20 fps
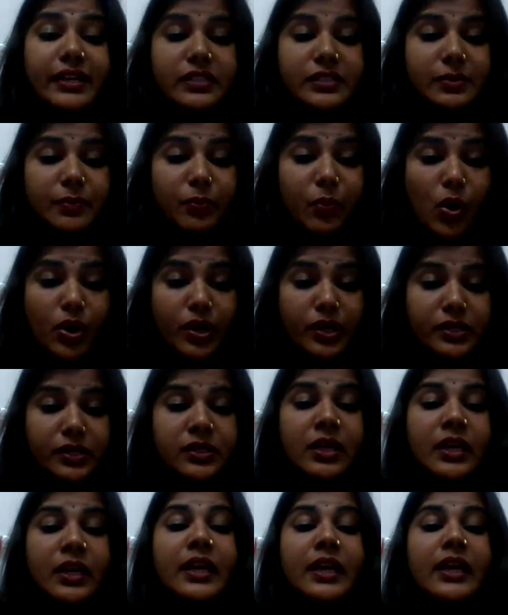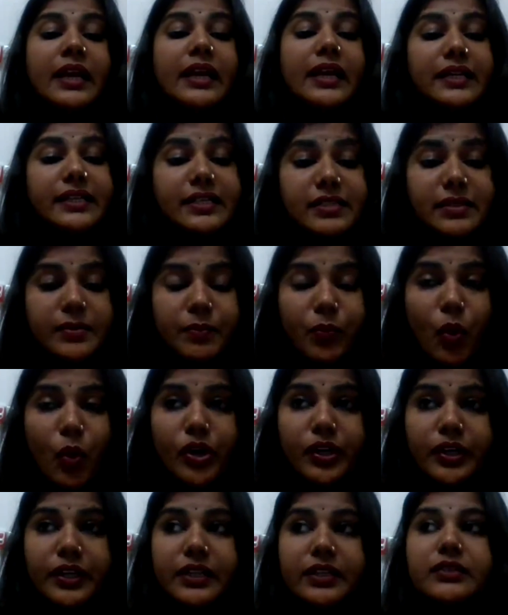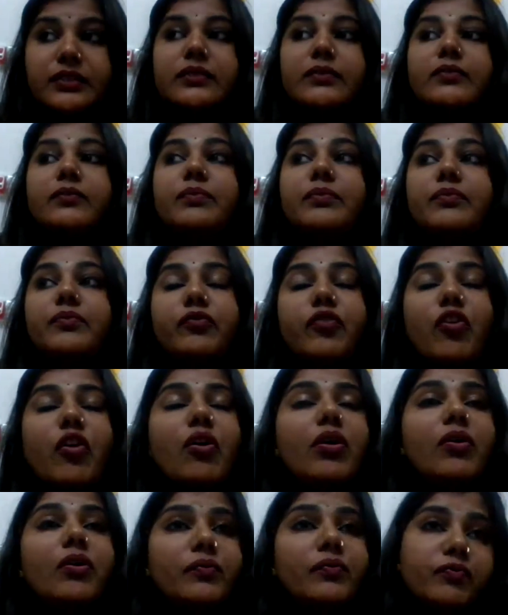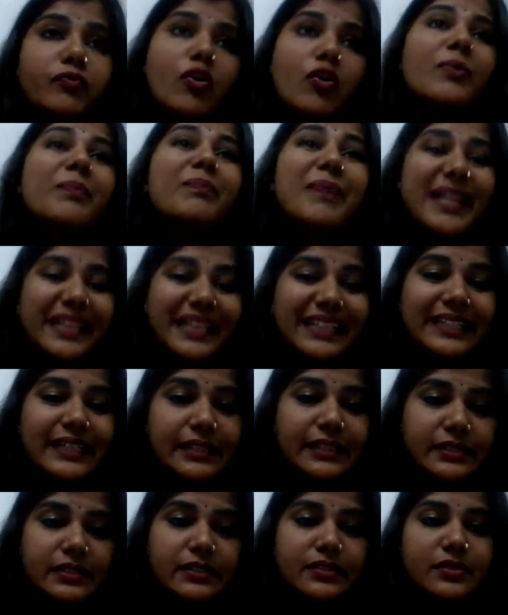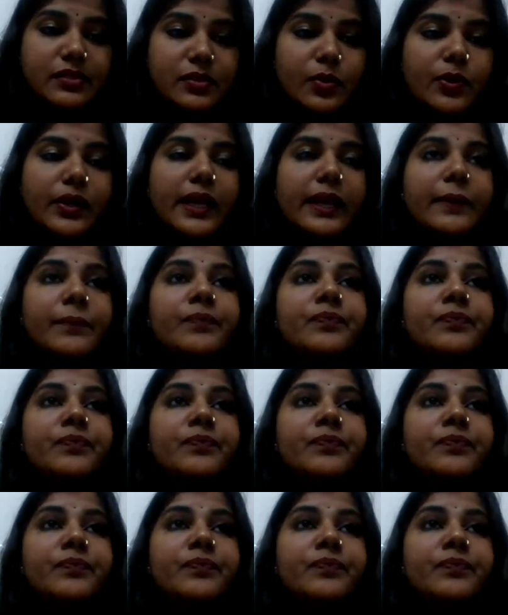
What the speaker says: Why it is important? It is important for many reasons.